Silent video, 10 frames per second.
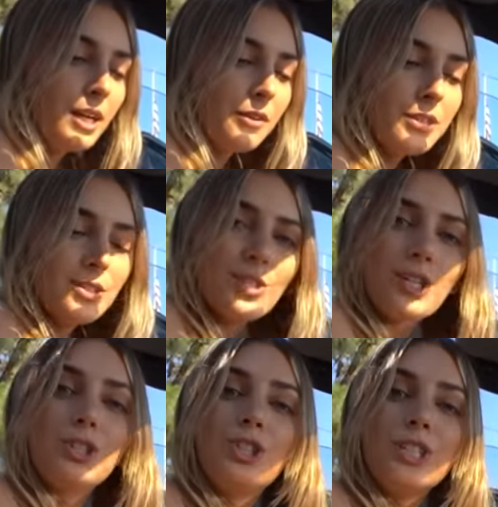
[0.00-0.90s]
This is
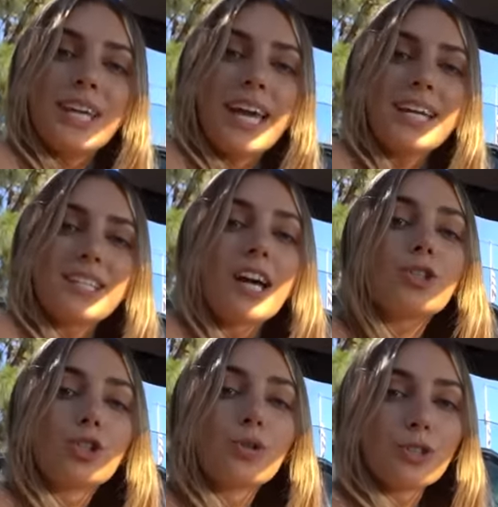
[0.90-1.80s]
a GK Tech
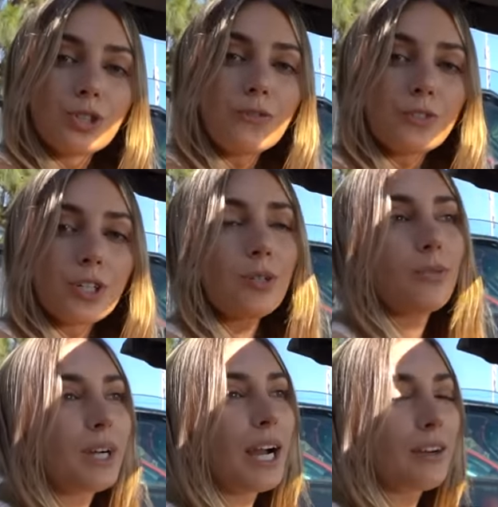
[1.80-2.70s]
short shifter.
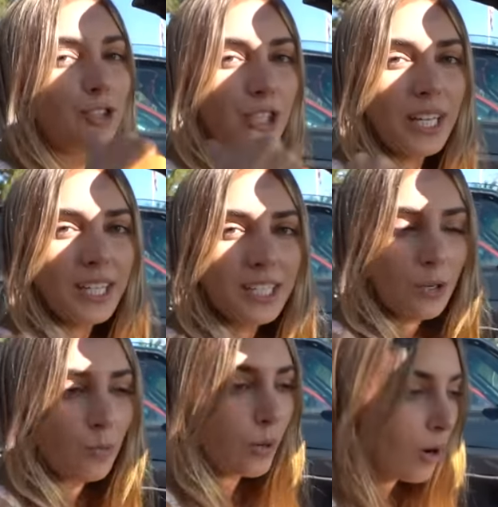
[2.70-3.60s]
I have GK
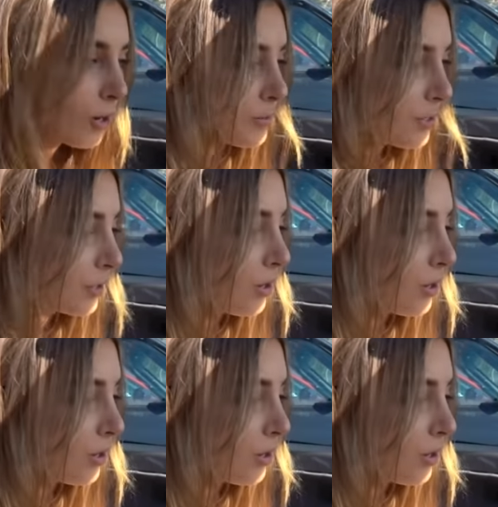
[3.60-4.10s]
Tech rear arms on the